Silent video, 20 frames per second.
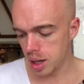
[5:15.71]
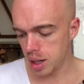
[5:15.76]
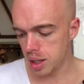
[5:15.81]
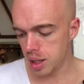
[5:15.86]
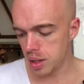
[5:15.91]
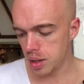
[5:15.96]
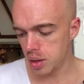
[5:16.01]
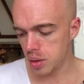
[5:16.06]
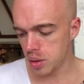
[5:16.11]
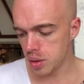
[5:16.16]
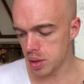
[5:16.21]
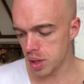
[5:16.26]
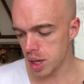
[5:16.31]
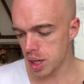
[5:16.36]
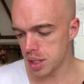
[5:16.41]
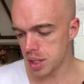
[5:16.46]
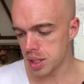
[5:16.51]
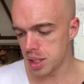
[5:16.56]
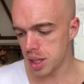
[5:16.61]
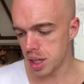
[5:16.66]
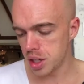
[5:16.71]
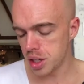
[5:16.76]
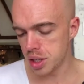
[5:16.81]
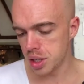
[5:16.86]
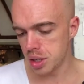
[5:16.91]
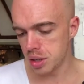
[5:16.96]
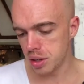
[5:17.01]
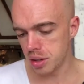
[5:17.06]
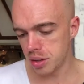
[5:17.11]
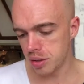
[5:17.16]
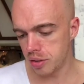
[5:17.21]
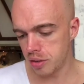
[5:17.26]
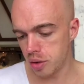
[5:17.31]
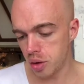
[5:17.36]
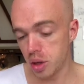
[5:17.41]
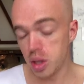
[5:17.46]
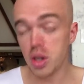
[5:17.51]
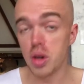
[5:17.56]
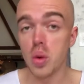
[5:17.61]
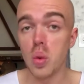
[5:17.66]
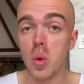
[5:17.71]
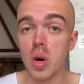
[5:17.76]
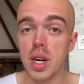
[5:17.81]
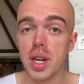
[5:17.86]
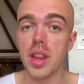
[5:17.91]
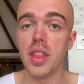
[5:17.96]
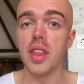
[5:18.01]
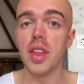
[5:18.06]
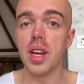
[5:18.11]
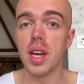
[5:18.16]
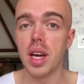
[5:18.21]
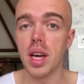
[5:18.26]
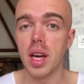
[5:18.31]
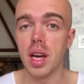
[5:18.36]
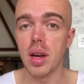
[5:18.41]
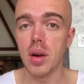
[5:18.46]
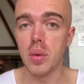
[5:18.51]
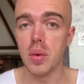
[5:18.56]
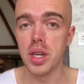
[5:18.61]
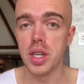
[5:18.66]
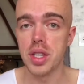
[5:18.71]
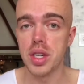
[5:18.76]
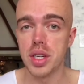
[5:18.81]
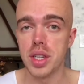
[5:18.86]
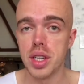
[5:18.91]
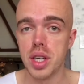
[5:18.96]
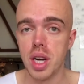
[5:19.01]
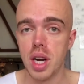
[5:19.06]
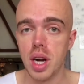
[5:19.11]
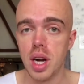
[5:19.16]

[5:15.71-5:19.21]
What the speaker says: And then it also has a section for your one thing, which